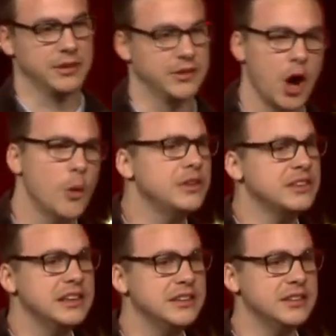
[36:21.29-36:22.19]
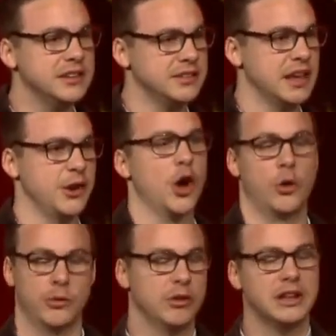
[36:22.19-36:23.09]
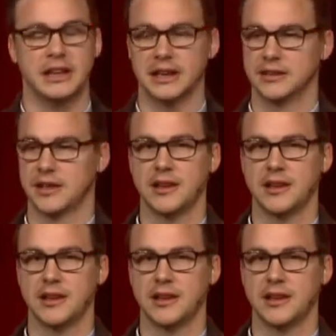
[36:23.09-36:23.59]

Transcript: It's always easy to say no. It really is.